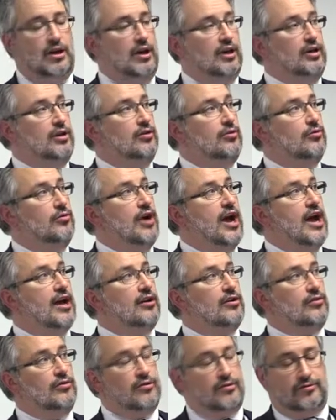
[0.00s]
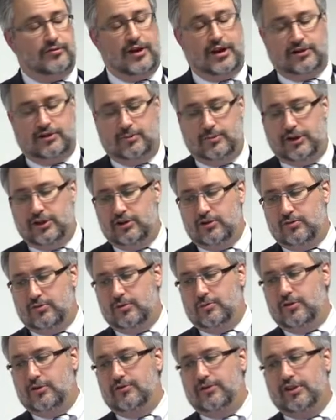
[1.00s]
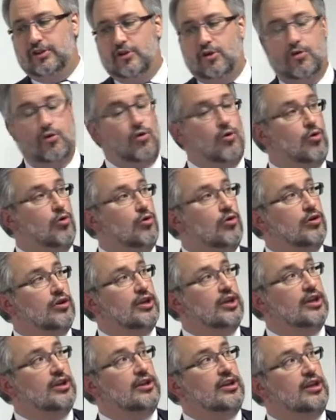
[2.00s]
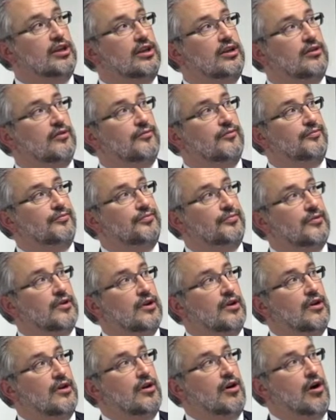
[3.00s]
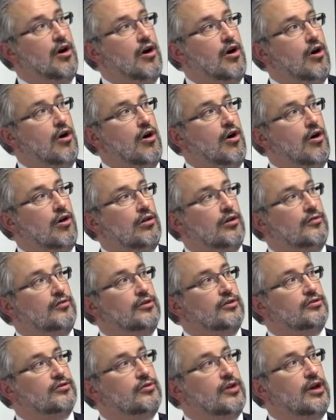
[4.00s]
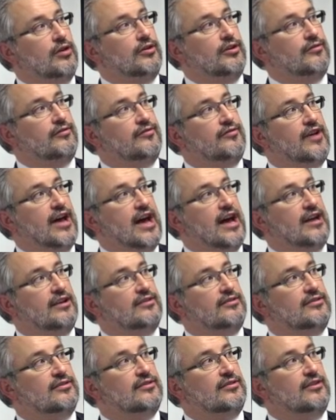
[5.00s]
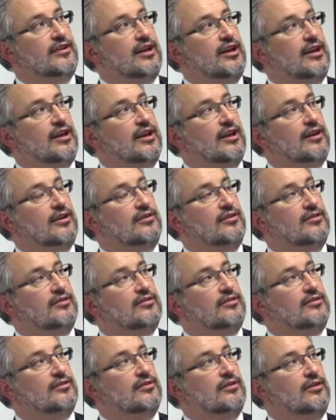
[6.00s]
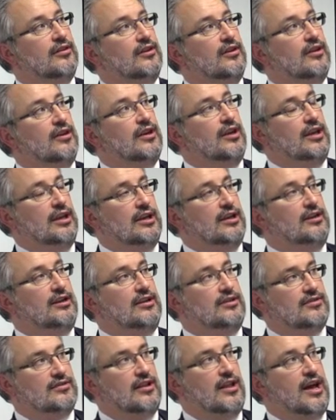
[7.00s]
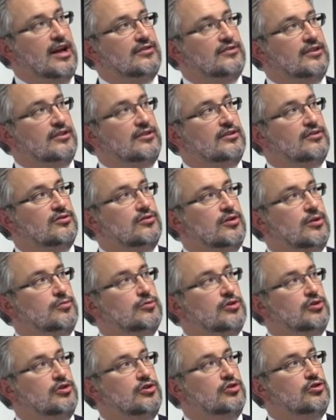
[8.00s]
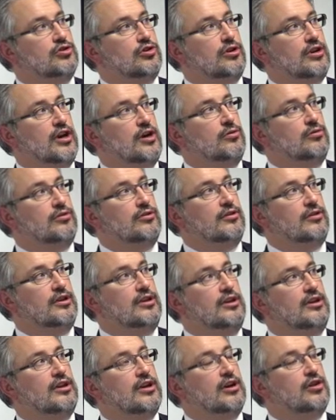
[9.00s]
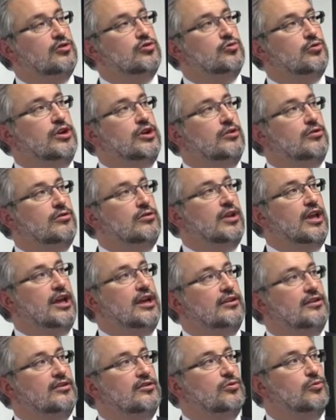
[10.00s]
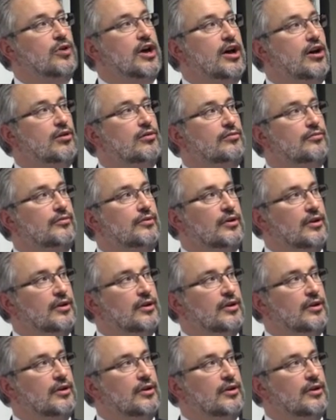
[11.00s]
And in a radical nephrectomy, you're removing the whole kidney, all of the surrounding fat, and in his classic description, you took out the adrenal gland as well.